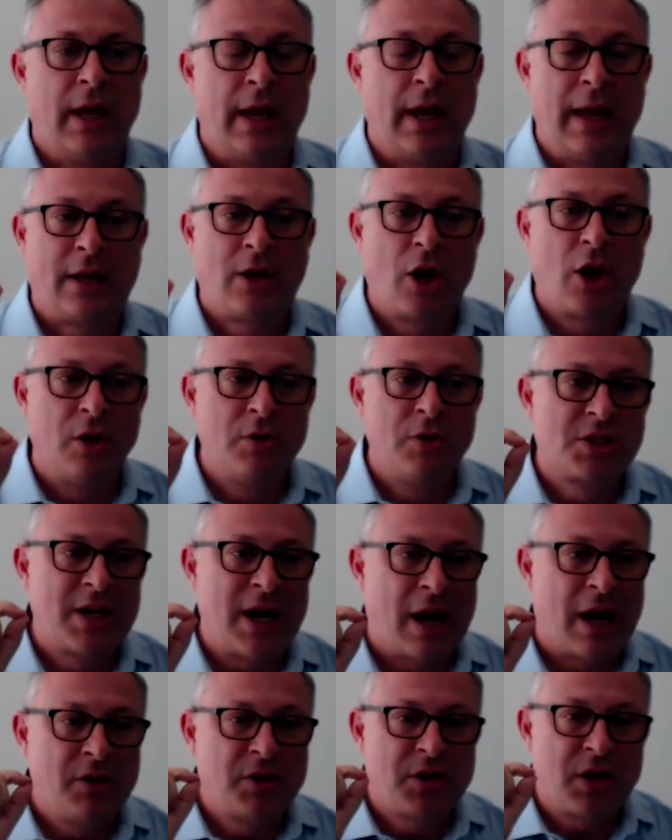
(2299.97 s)
it goes
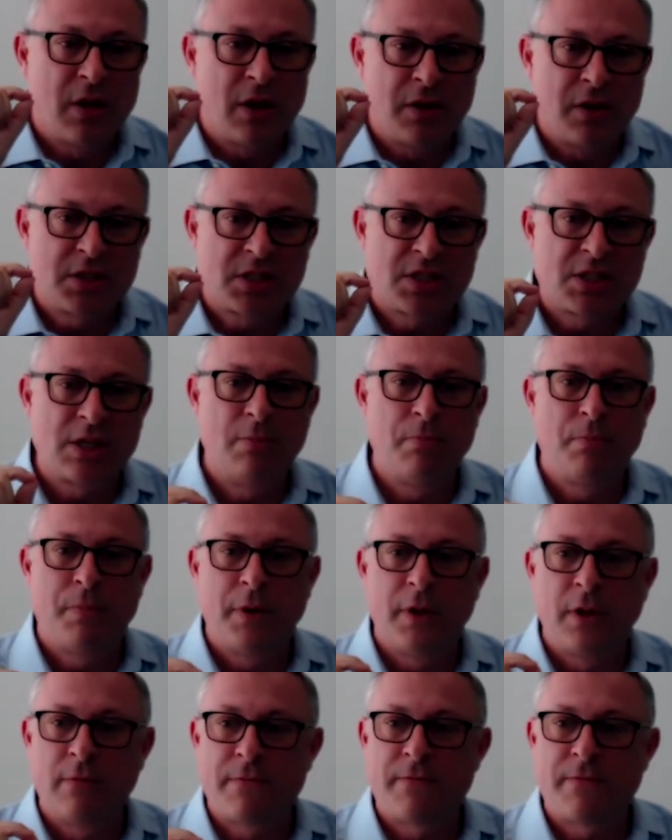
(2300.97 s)
down to those
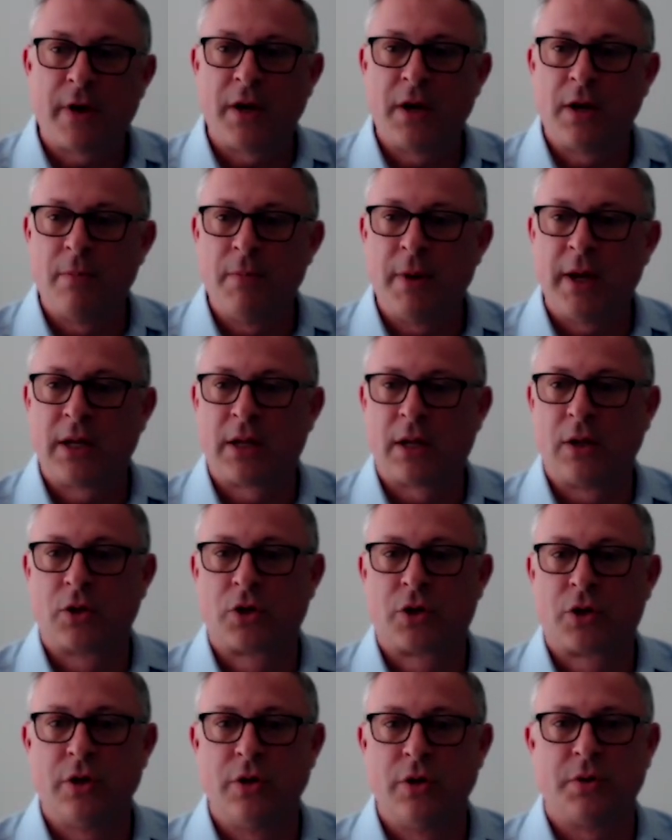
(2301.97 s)
simple fundamental
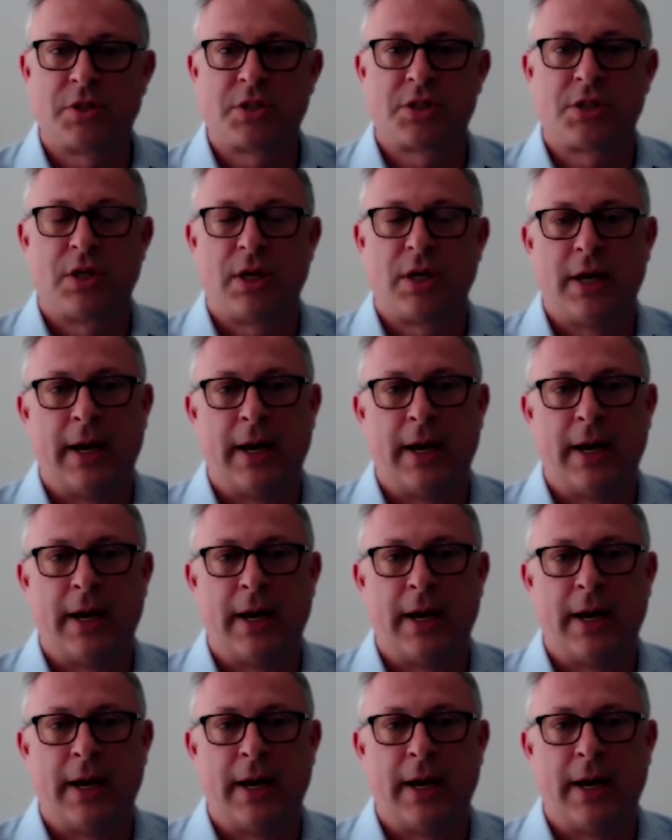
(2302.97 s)
truths.